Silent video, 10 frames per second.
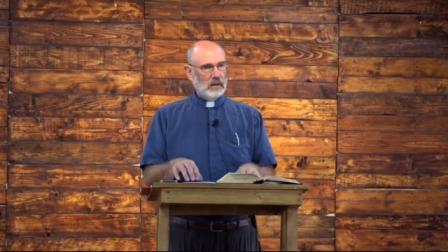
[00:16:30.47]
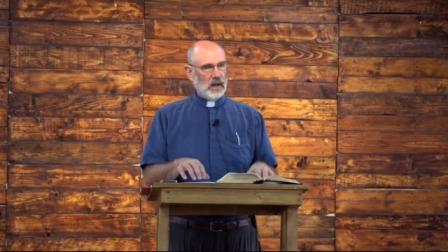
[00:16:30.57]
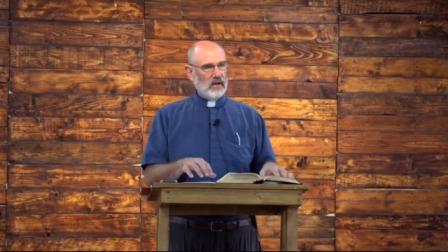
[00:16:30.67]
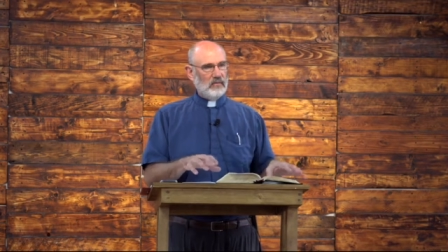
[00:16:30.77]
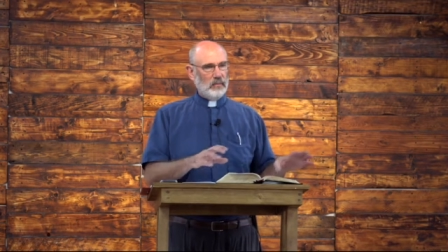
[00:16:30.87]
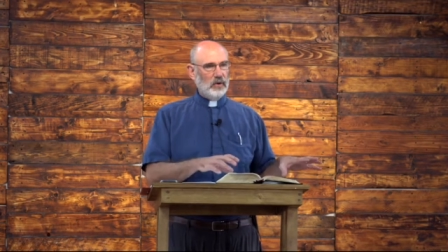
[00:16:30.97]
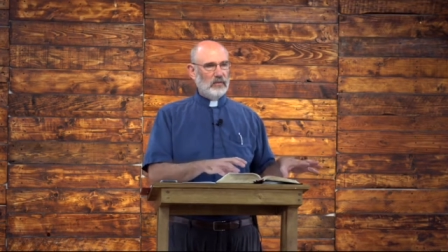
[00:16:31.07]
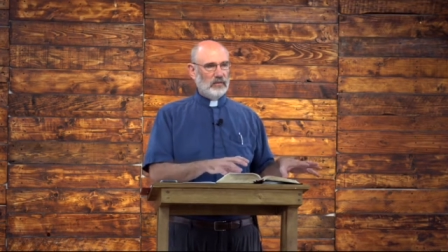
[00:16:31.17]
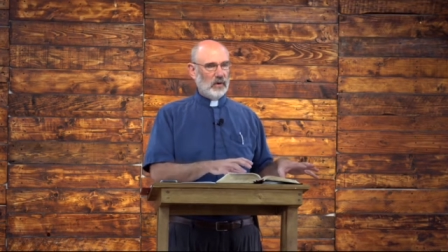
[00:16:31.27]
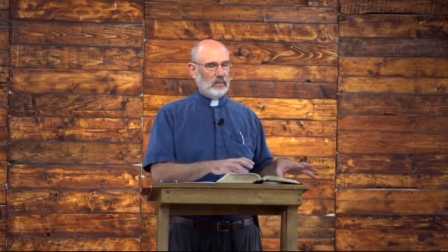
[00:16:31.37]
I've moved
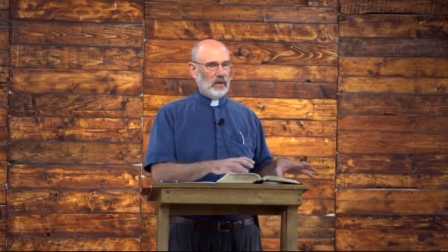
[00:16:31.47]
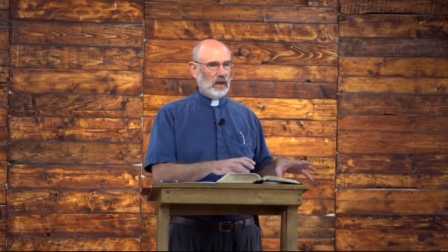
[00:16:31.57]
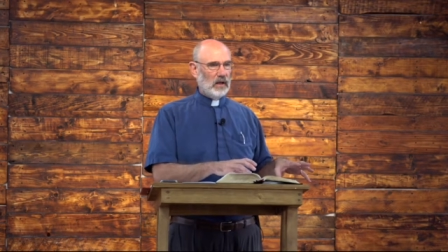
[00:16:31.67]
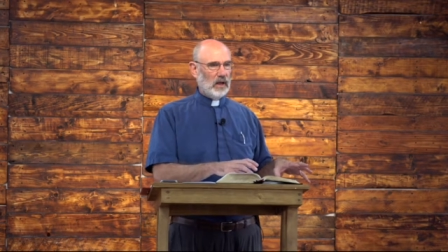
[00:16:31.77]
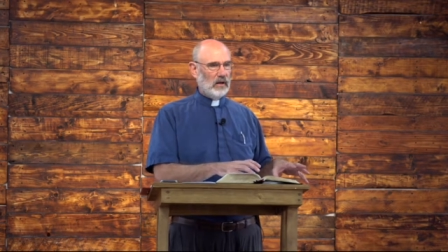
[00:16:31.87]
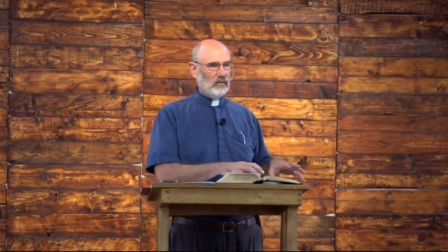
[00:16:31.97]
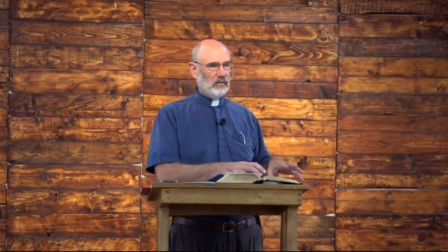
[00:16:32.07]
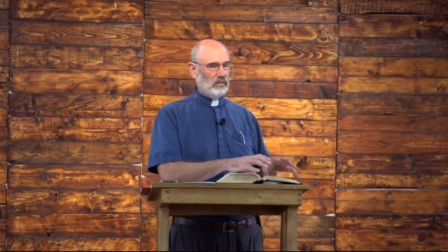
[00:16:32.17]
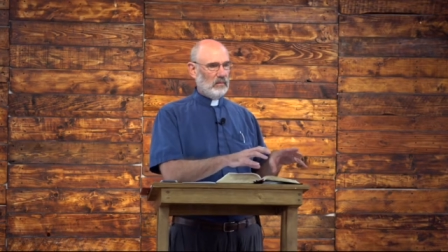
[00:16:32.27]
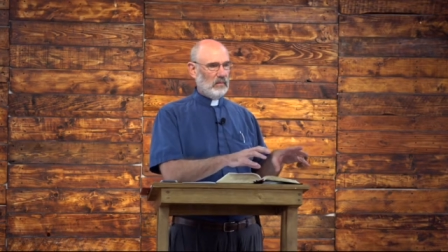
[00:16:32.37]
from a kind of
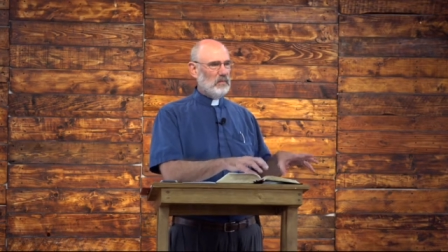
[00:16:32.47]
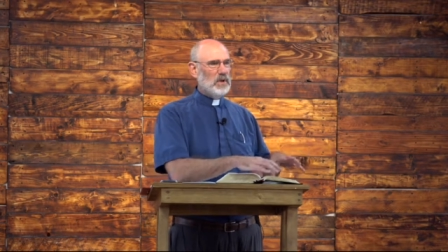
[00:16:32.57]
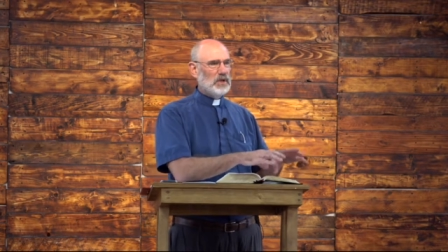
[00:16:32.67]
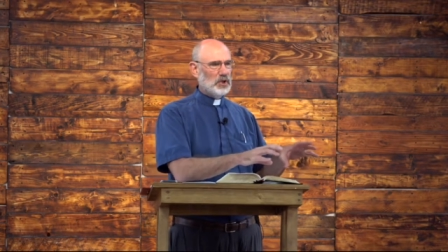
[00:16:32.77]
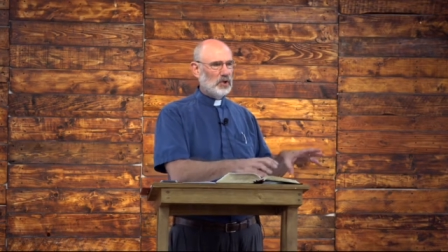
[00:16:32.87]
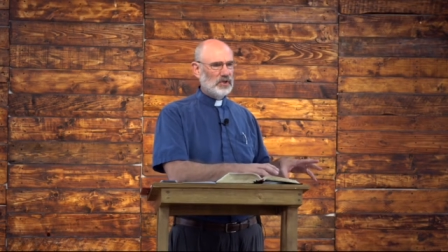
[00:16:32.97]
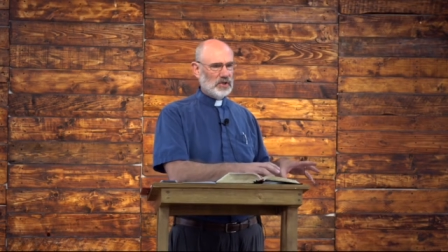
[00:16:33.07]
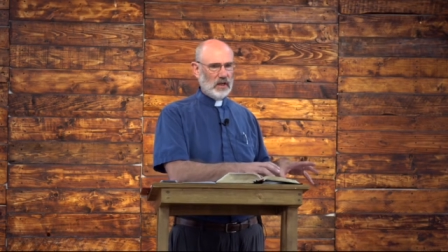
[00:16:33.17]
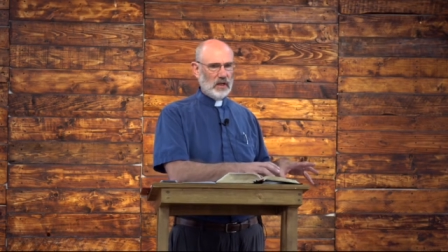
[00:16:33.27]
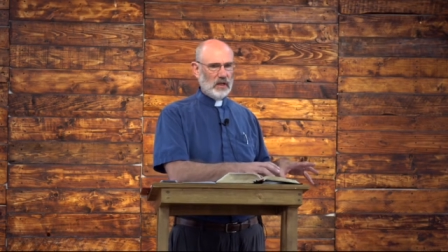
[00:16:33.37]
immature
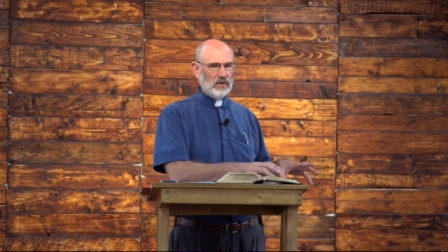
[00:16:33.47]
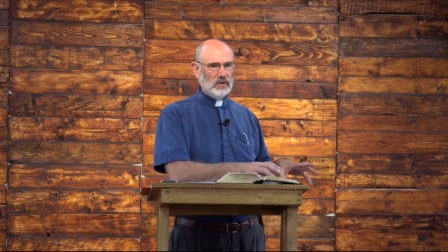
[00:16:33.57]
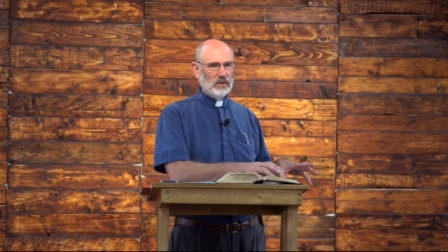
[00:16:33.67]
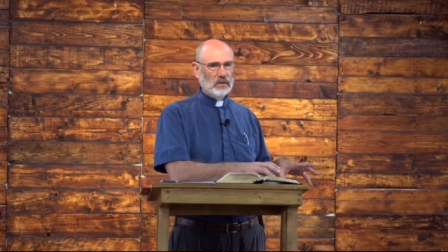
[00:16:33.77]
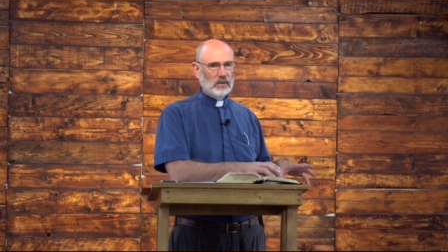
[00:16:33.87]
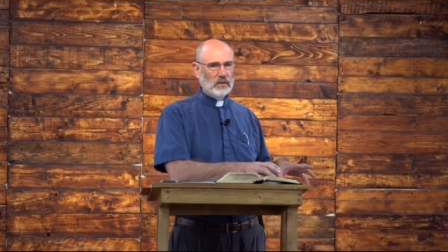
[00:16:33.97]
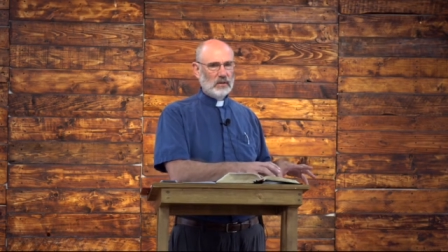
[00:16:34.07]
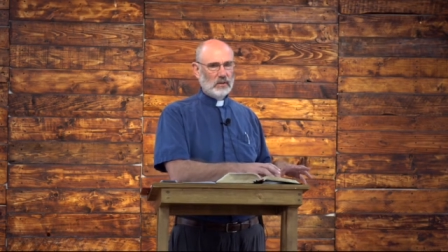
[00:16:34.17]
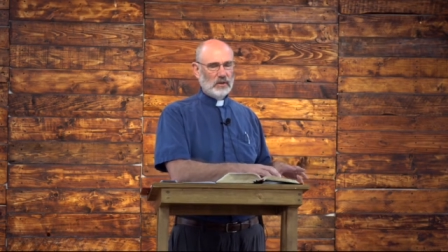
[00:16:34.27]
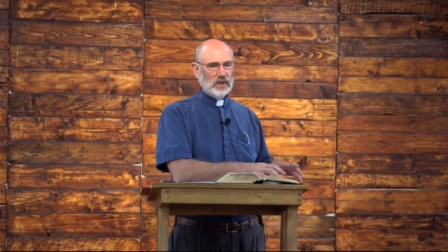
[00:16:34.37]
stage,
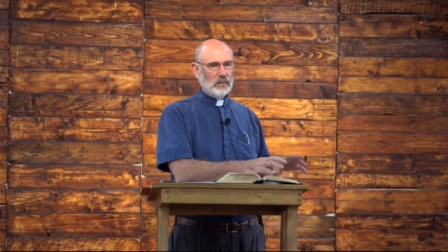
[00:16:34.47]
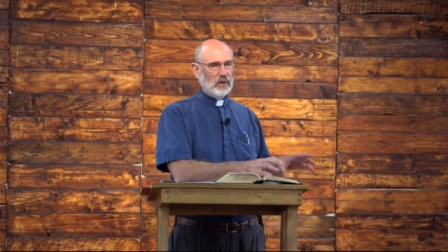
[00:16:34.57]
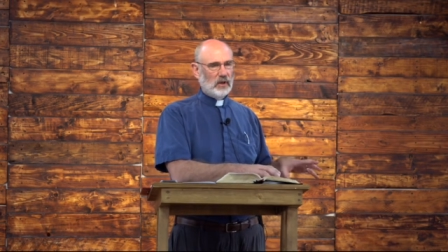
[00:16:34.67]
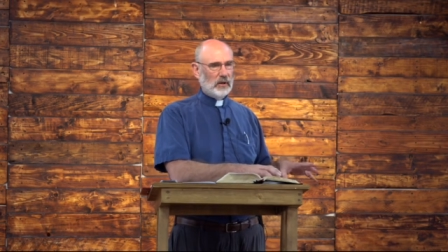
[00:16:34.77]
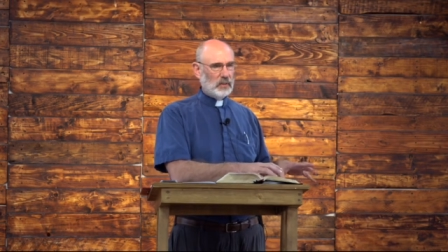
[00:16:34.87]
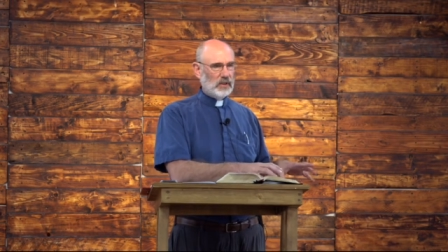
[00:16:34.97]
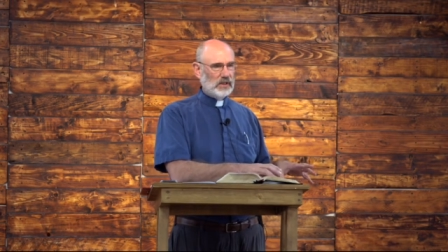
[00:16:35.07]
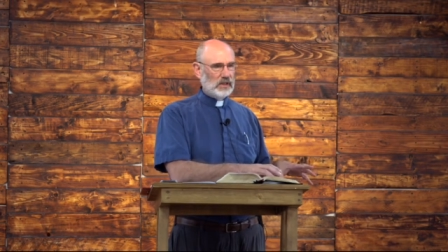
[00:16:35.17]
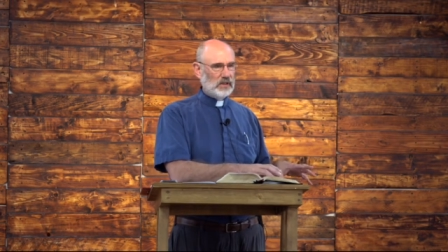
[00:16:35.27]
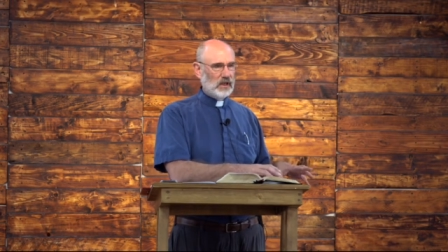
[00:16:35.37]
which I'm calling a
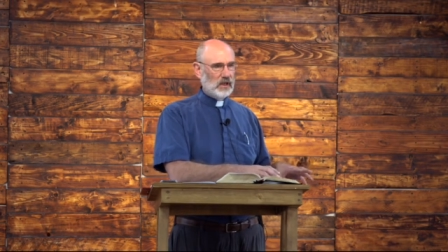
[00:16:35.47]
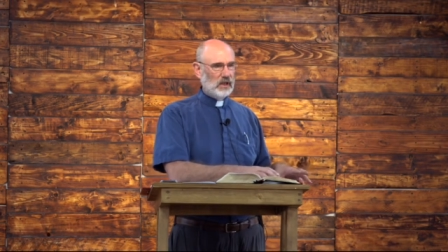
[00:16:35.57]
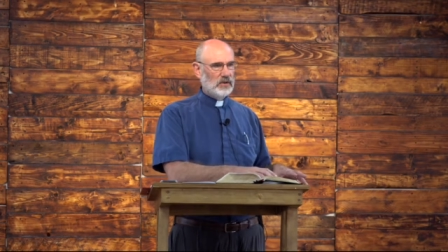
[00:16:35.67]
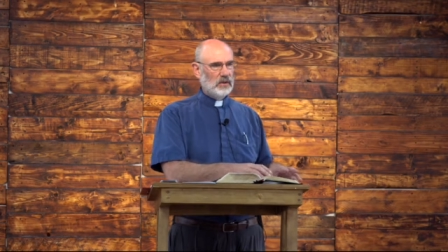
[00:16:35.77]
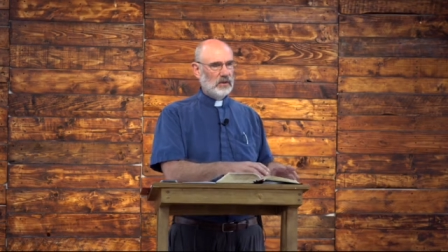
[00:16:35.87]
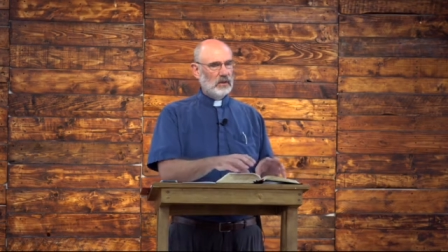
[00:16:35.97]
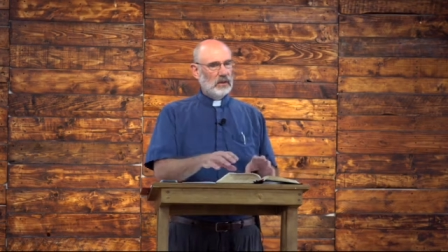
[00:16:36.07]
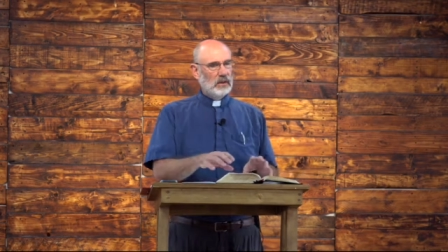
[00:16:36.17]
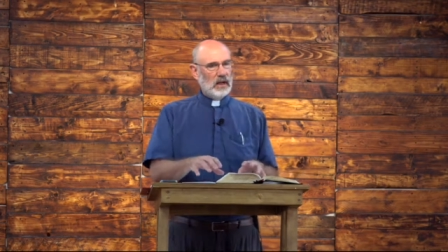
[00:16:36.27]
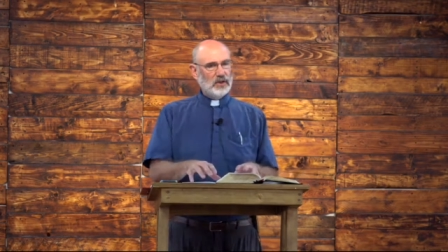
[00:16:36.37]
priestly stage,
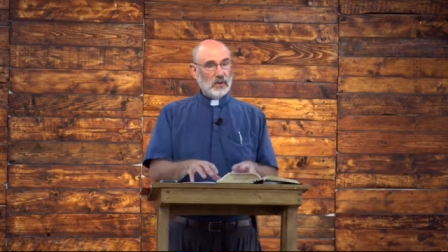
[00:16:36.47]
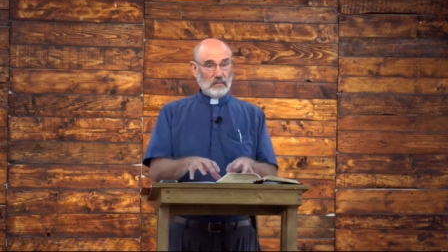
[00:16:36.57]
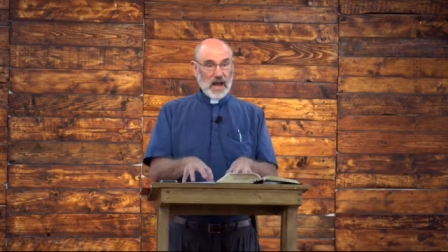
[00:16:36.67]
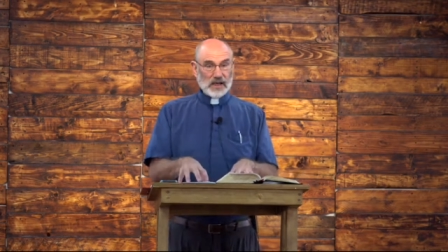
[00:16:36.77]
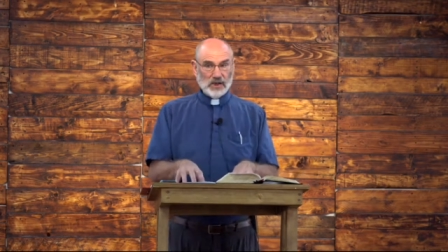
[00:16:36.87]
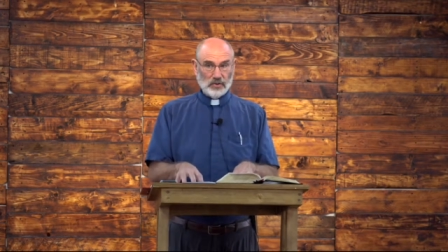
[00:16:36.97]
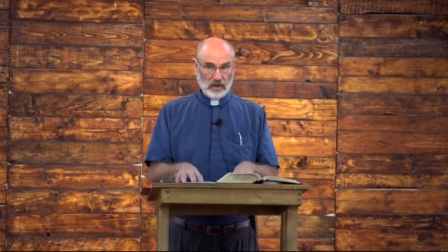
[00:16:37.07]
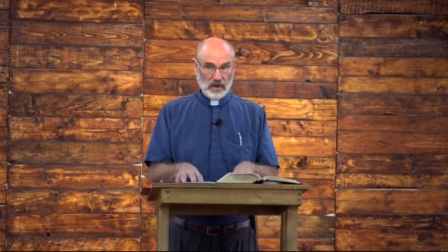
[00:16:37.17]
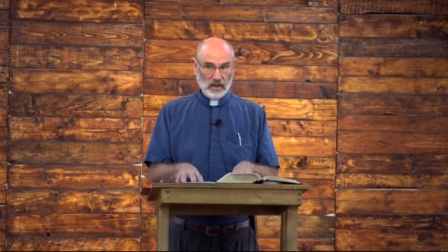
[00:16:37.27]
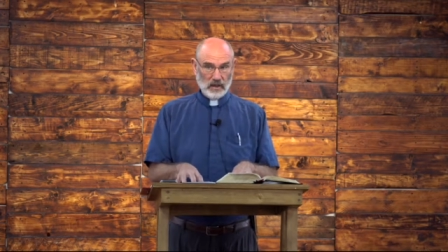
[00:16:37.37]
into mastery,